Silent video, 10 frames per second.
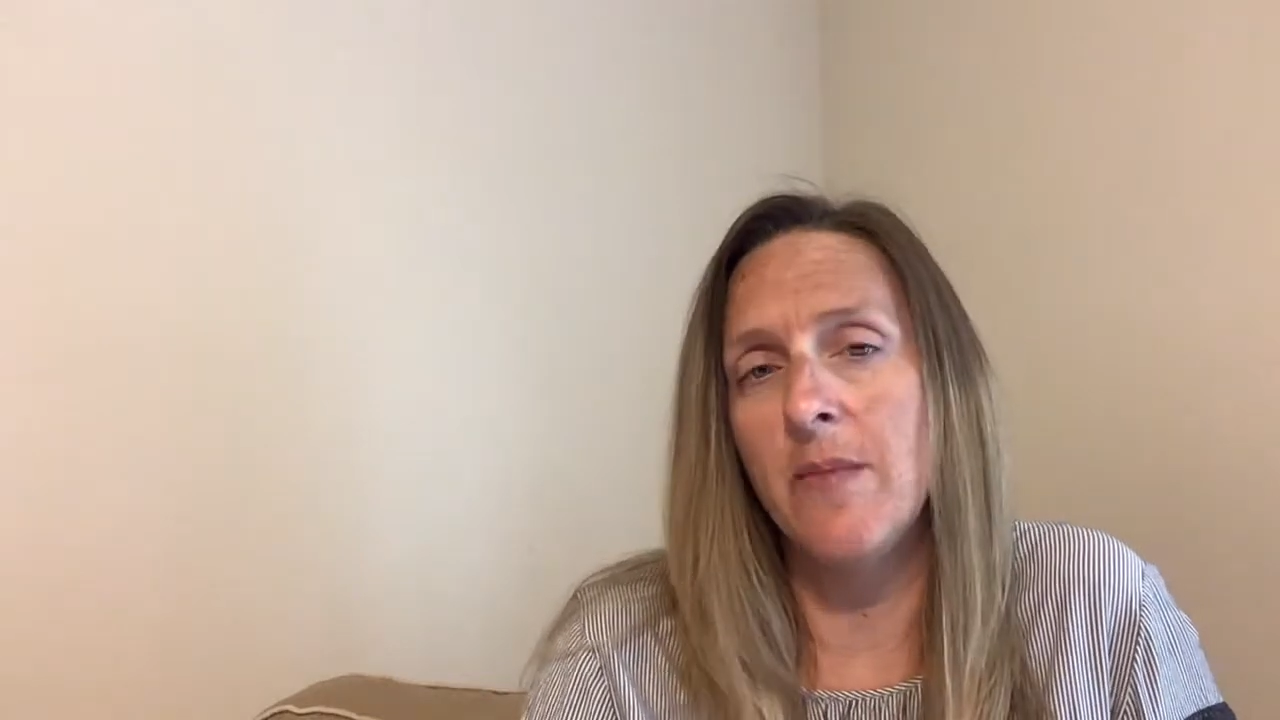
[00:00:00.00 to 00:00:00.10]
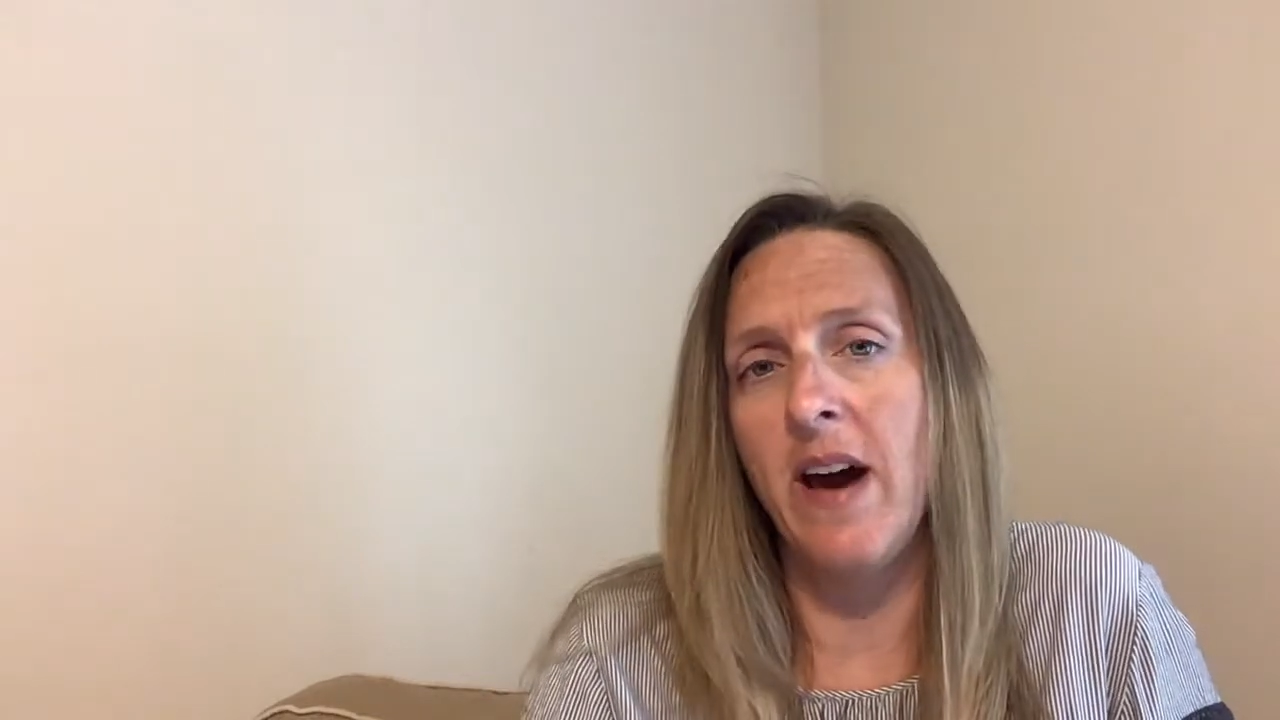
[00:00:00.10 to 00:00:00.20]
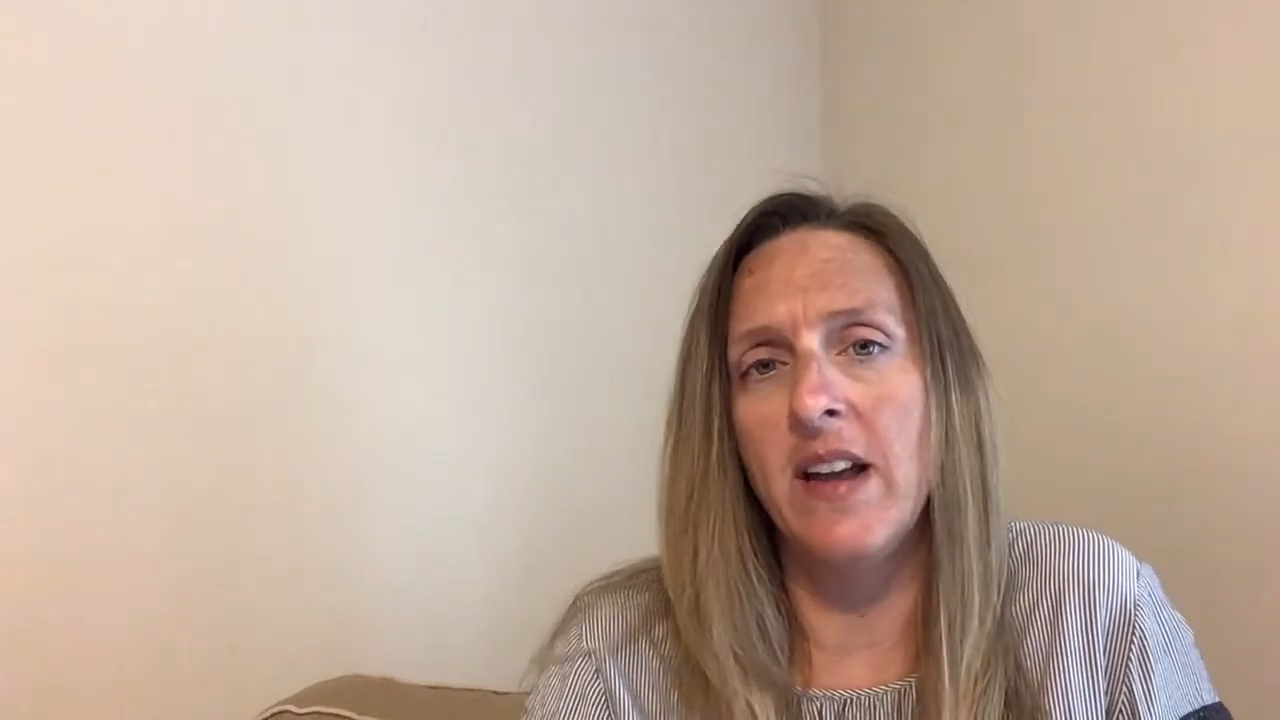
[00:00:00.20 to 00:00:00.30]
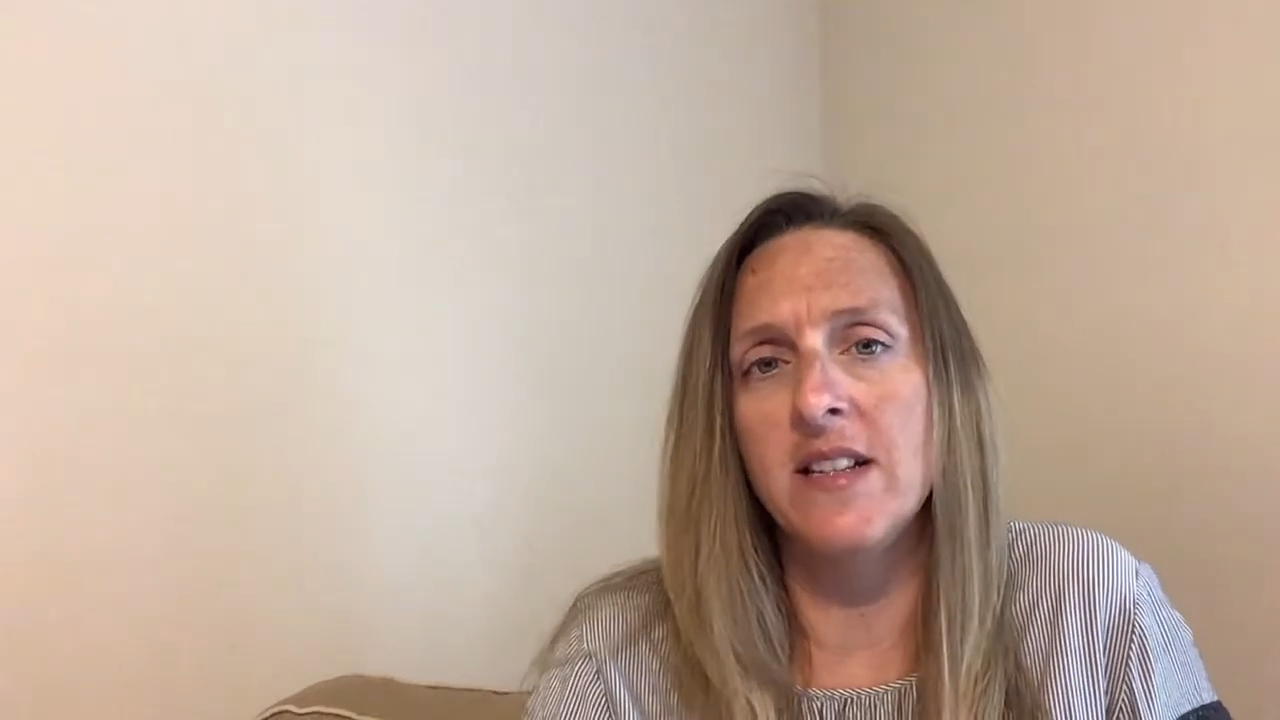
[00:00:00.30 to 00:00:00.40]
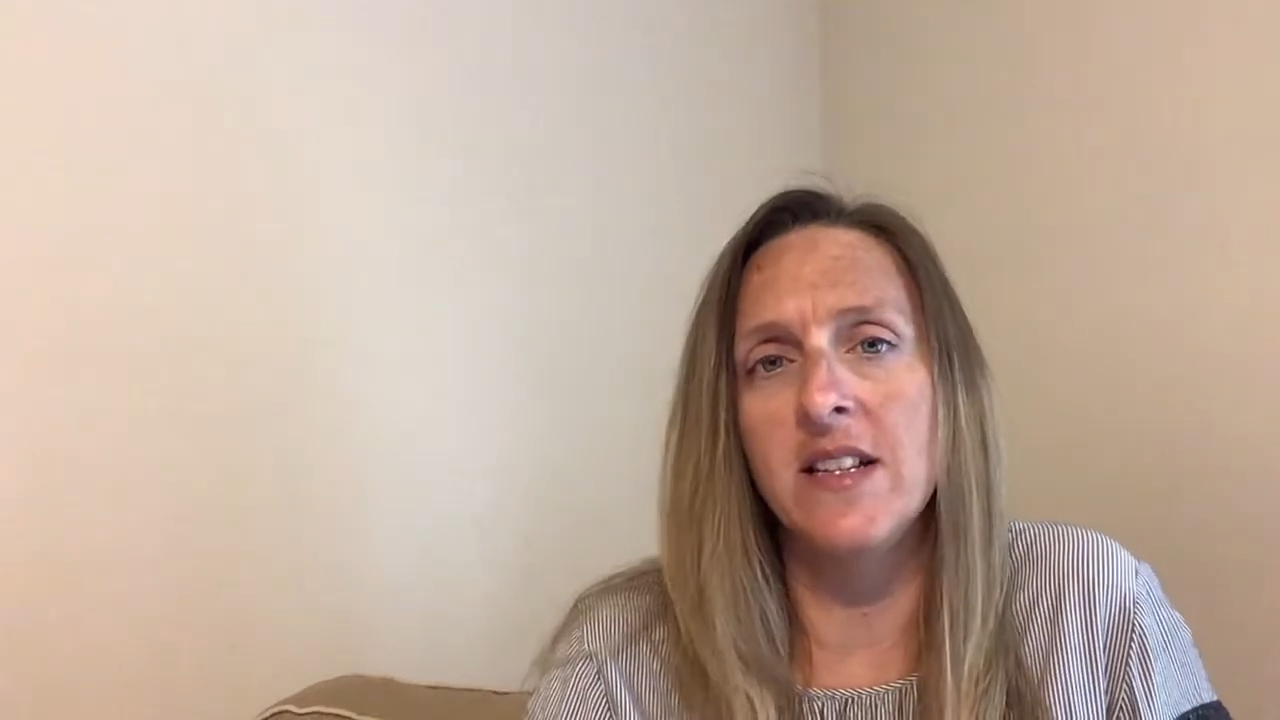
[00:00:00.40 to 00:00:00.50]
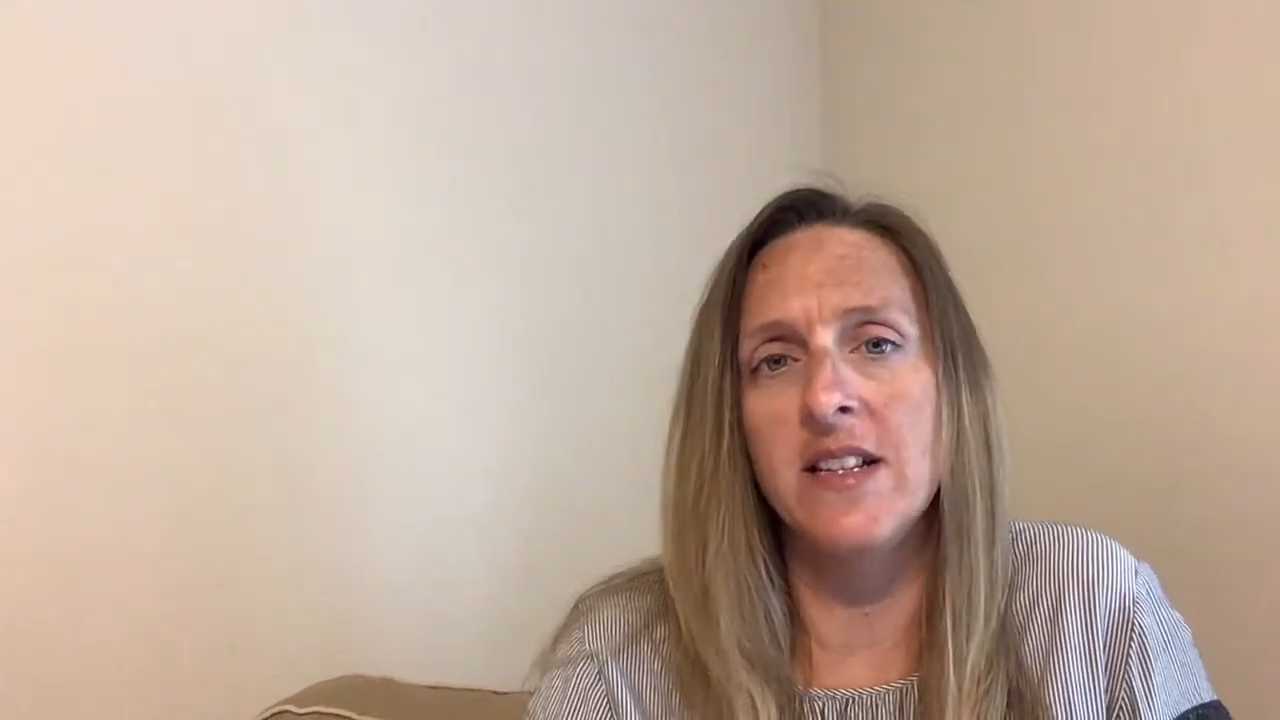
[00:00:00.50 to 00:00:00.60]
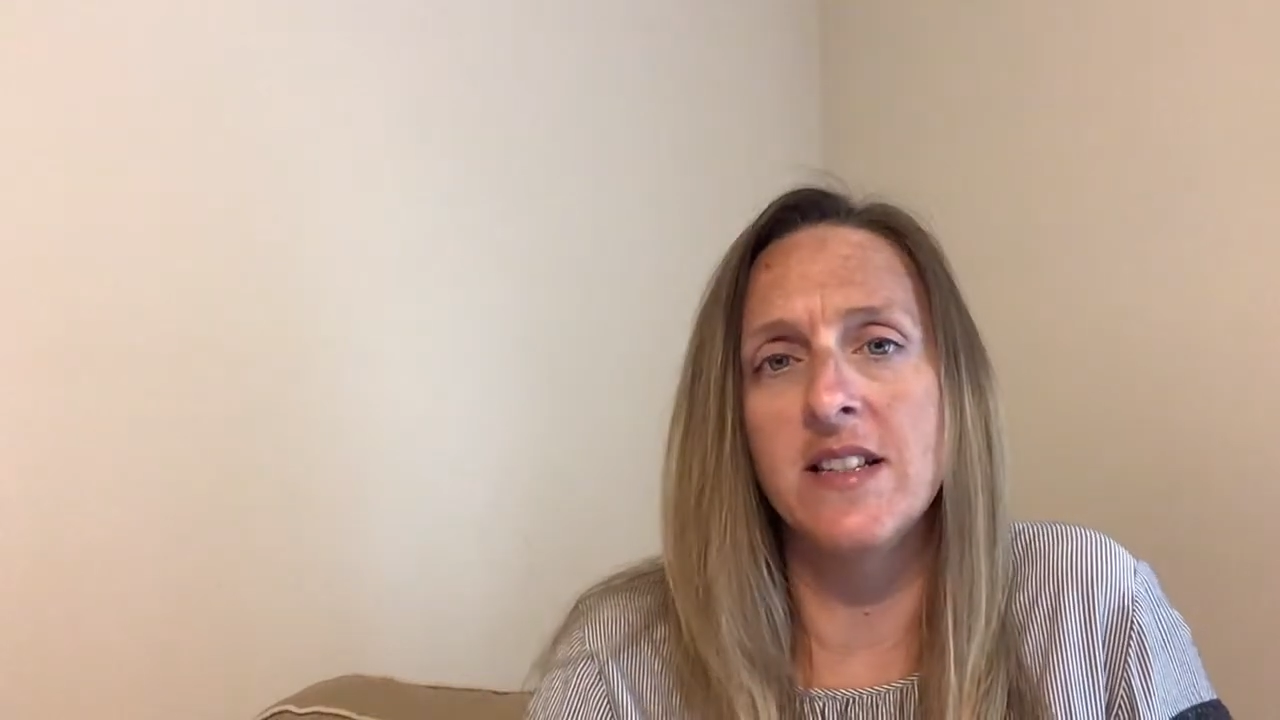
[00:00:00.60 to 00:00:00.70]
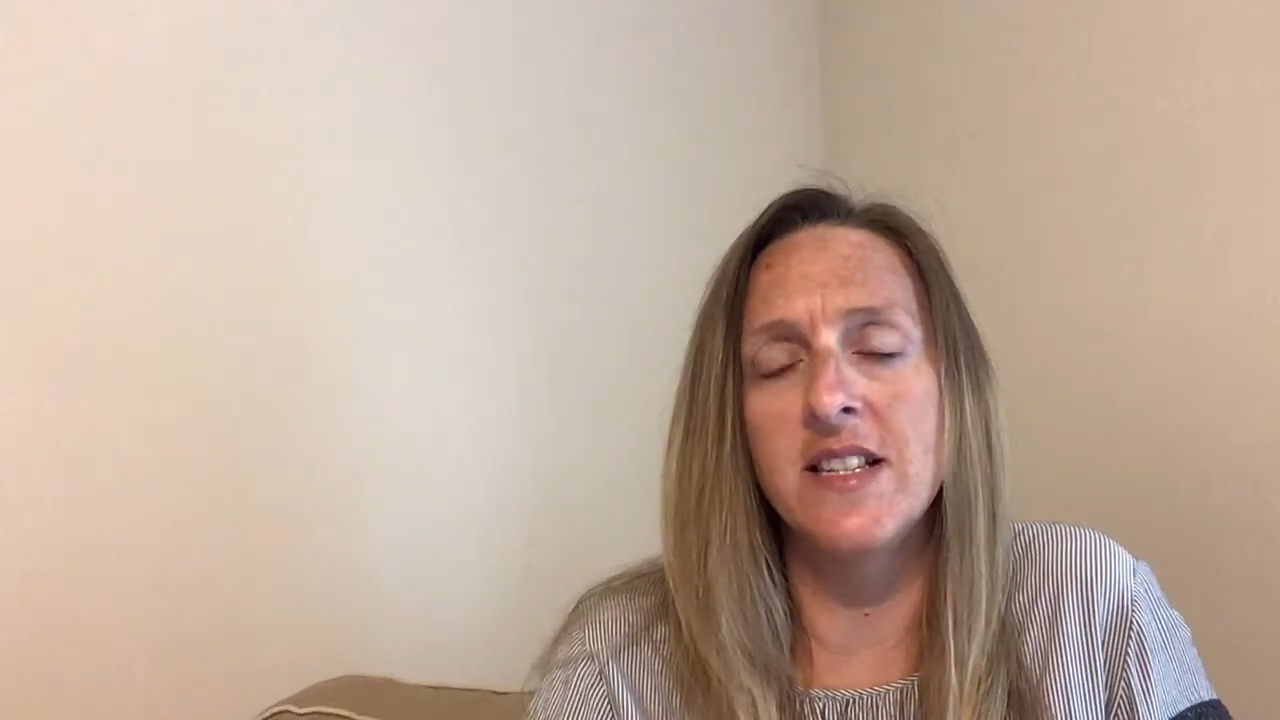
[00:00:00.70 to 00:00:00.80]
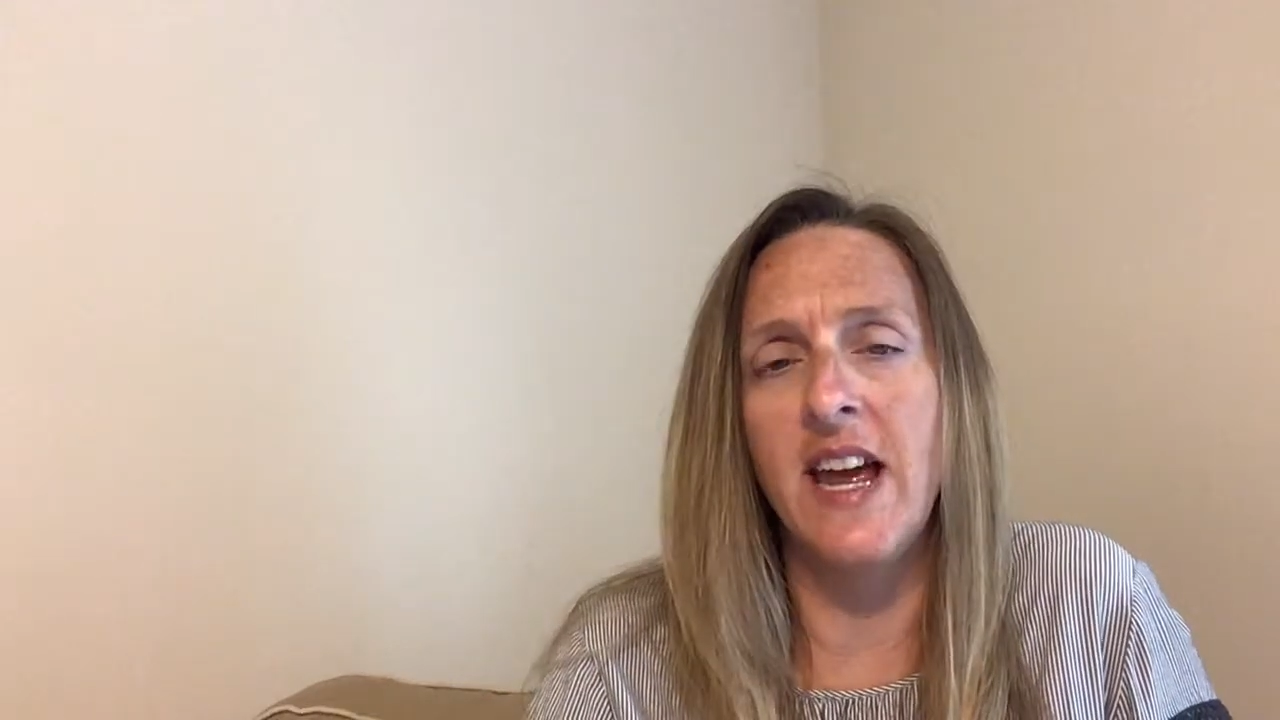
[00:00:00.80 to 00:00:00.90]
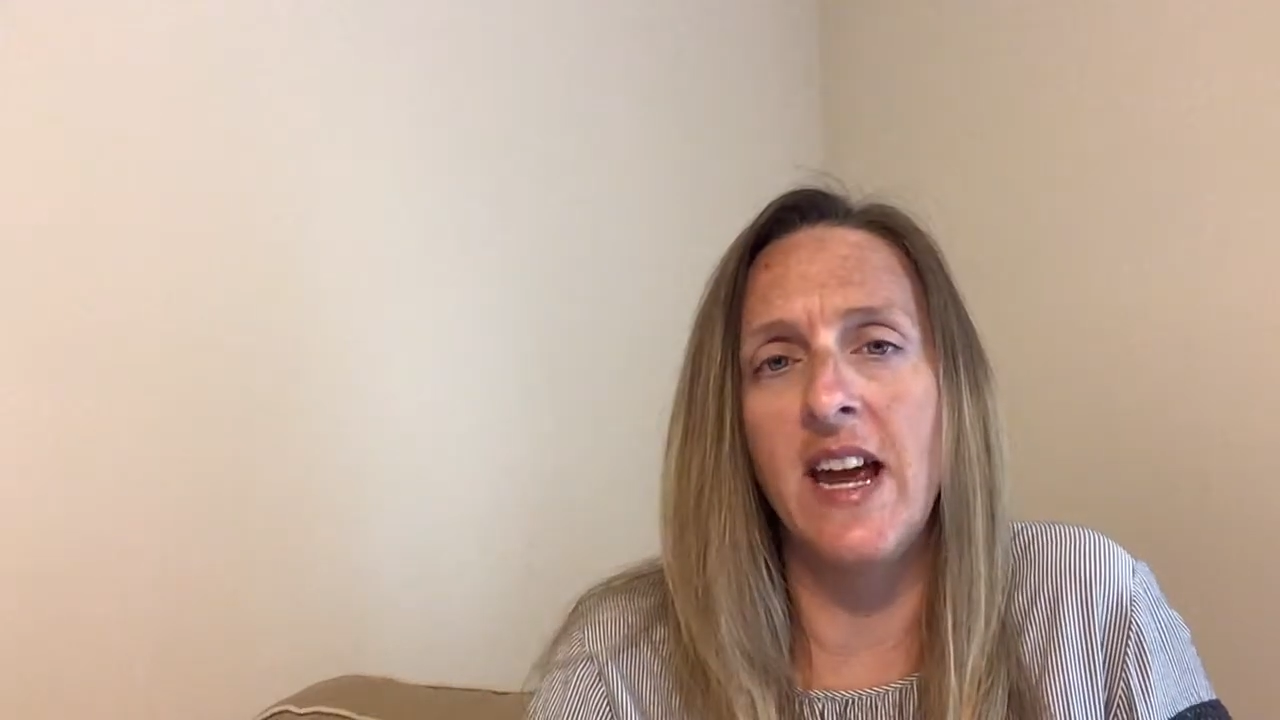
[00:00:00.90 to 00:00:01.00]
about it to
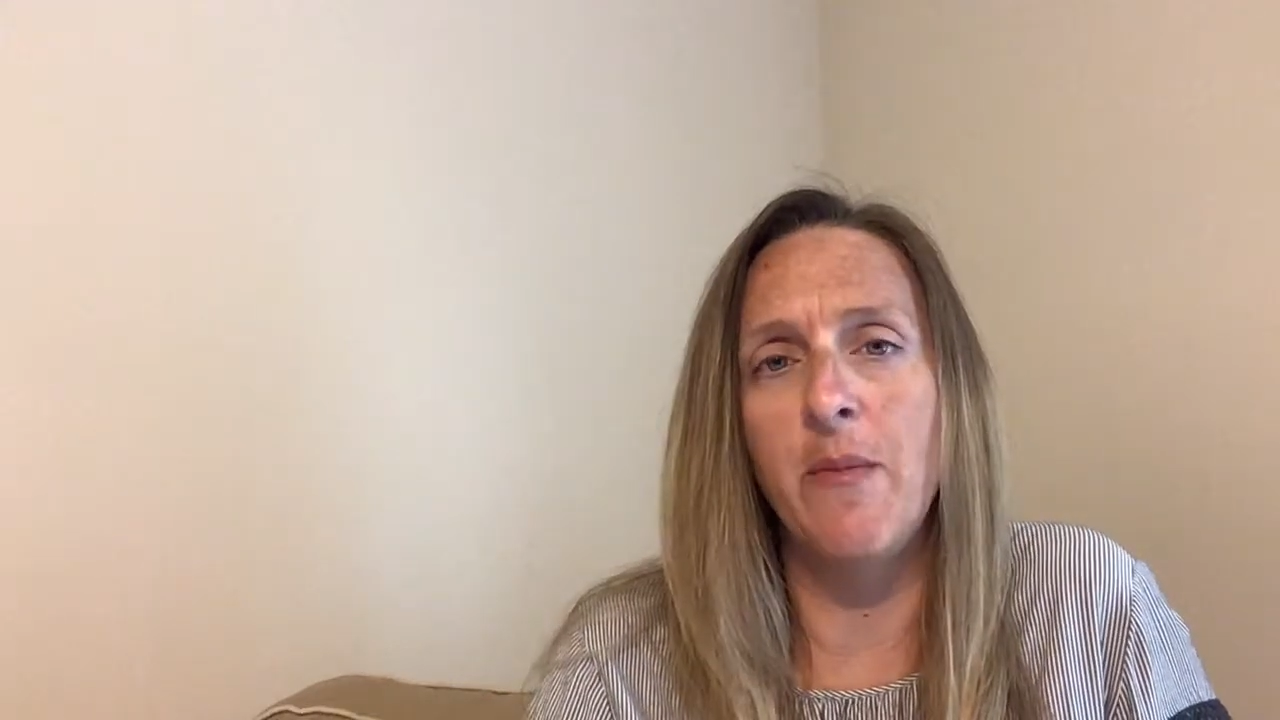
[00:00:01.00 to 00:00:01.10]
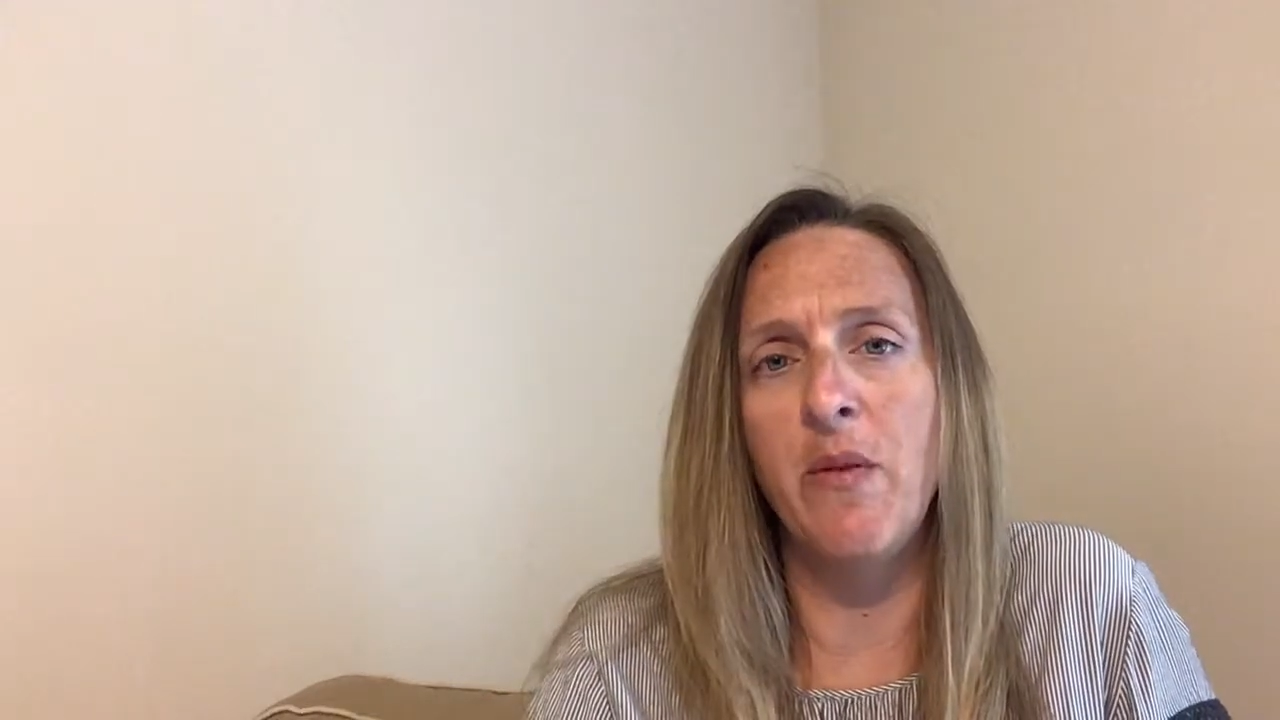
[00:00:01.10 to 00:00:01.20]
this day.